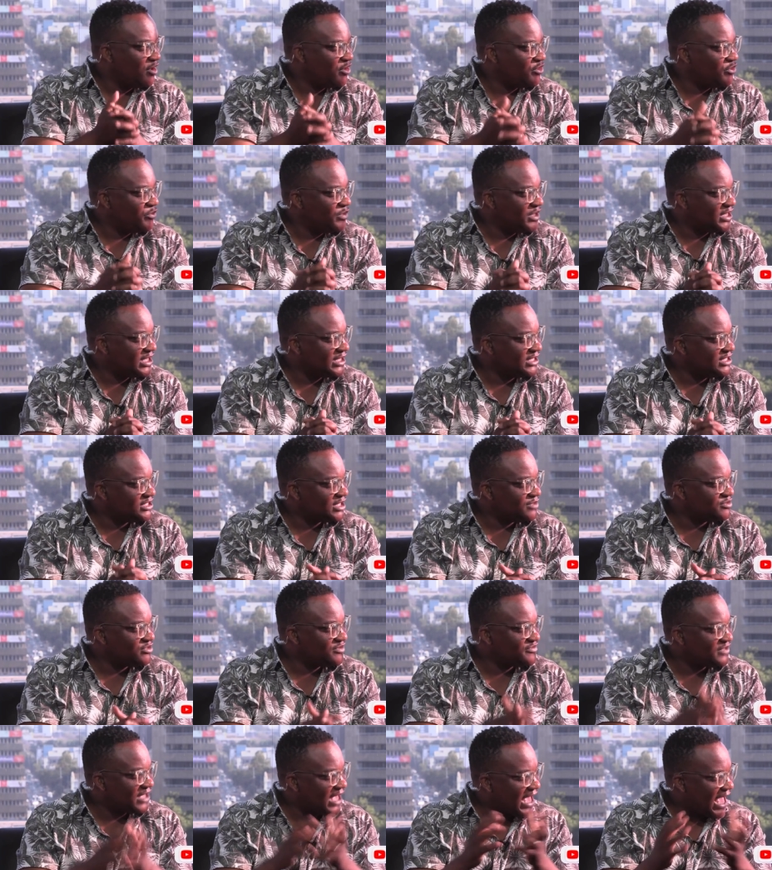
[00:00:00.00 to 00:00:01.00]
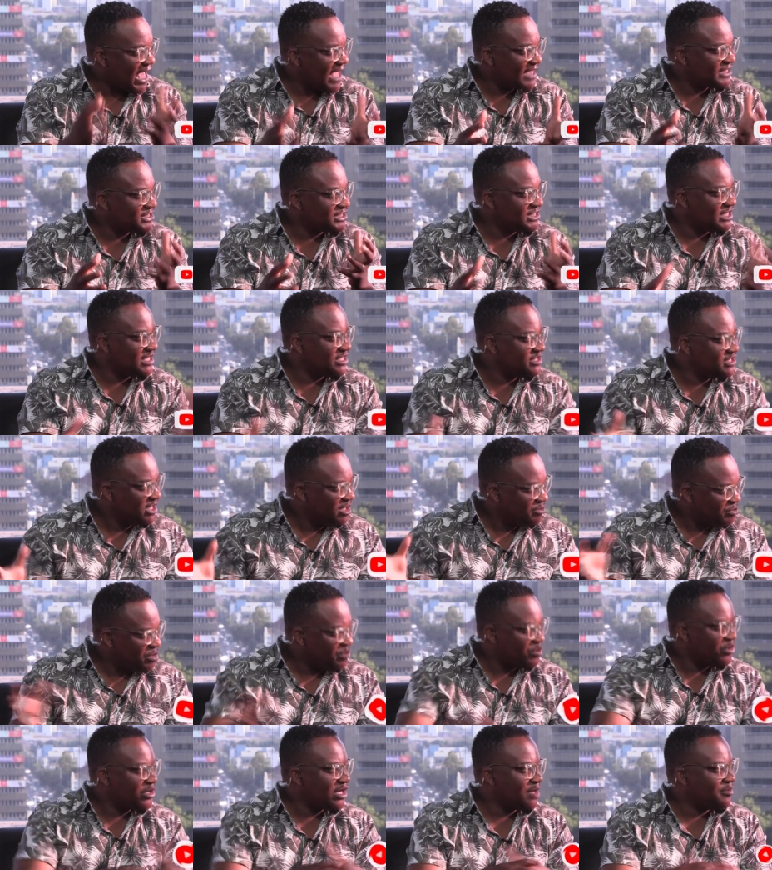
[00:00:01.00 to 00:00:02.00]
the weekend in terms of the action and
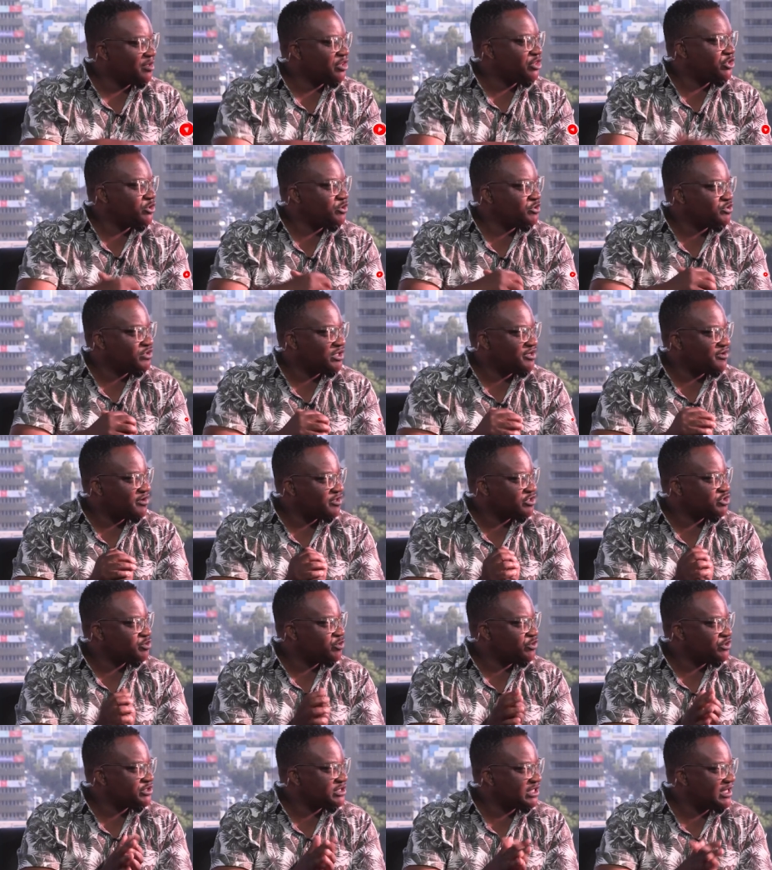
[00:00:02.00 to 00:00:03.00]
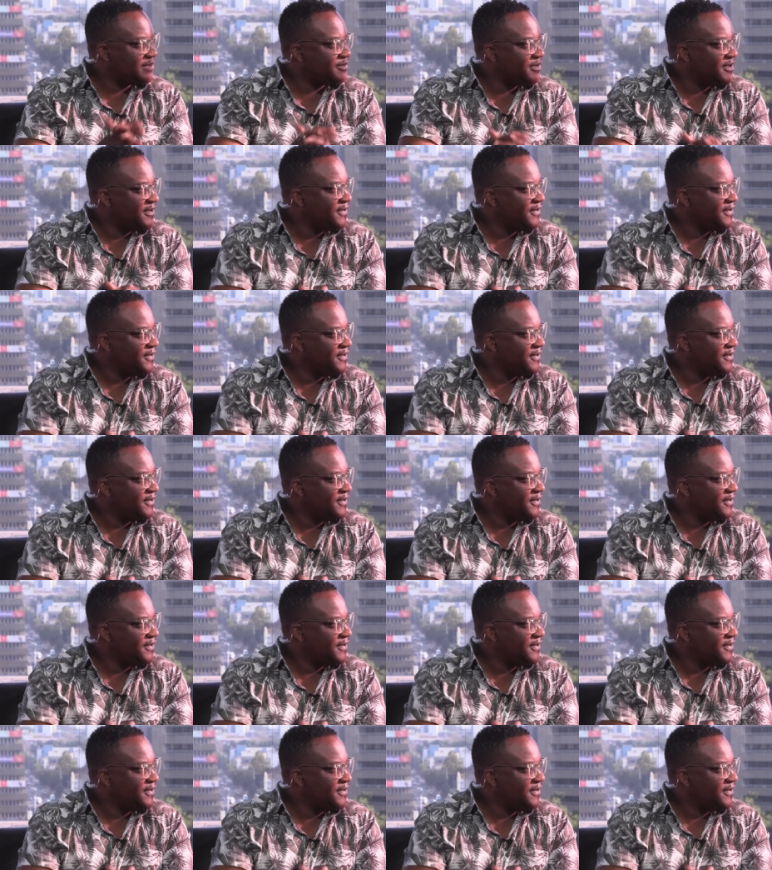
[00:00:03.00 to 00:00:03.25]
people coming through to our Sports Club?